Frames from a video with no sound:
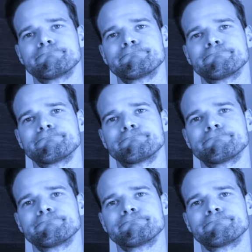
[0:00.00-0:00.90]
No,
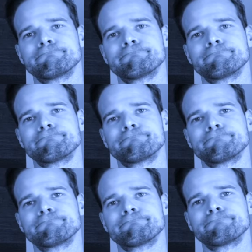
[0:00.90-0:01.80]
it wasn't a good
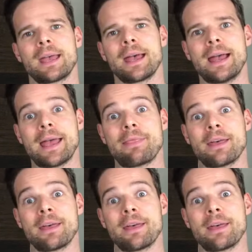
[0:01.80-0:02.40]
idea. And